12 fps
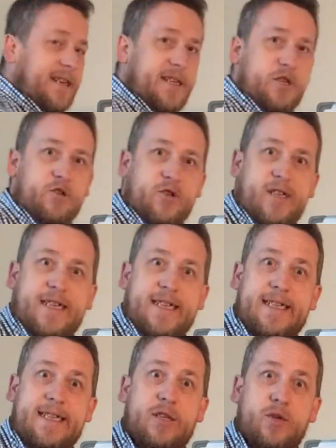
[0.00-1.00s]
interested
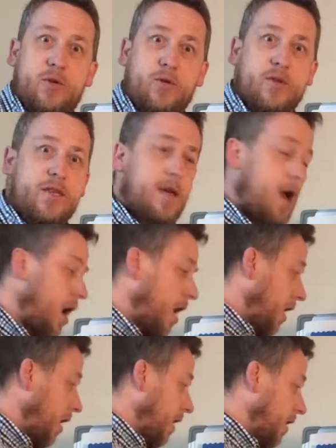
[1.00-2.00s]
in the noughts,
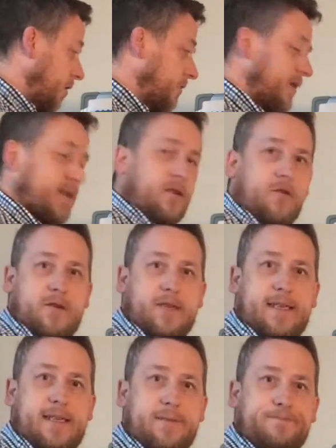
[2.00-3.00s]
only the
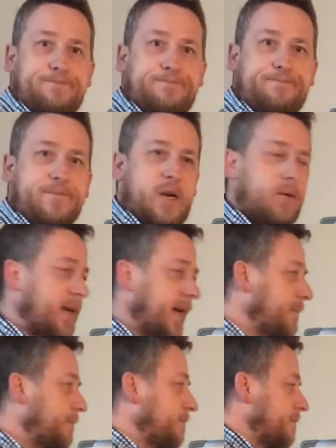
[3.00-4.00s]
crosses.
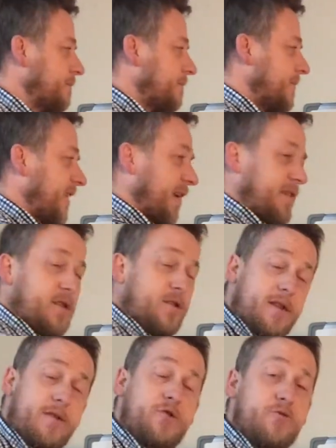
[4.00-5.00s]
Okay, now the,
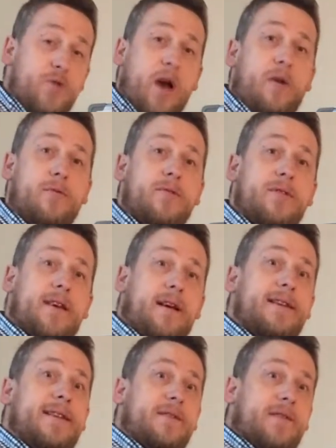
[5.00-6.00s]
you know the
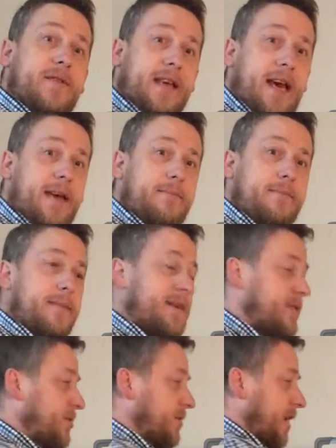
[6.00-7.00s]
idea of the game
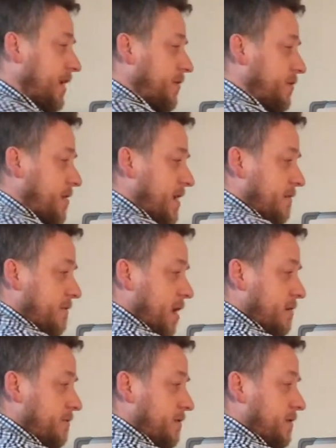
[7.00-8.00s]
is to get three in a
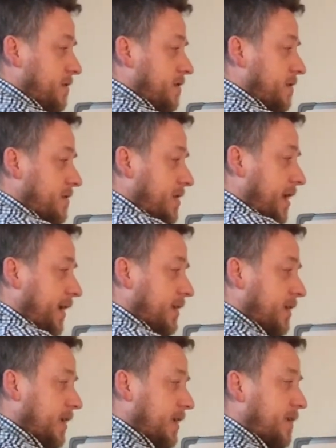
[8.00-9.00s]
row,
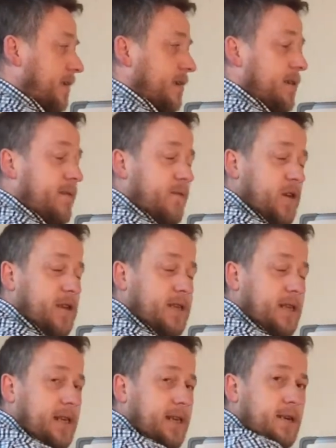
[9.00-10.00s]
diagonally,
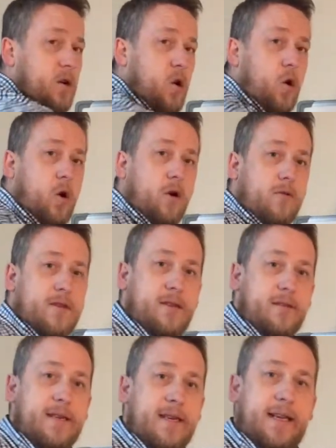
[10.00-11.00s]
vertically or
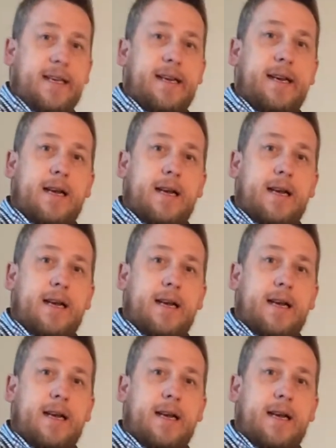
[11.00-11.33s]
horizontally.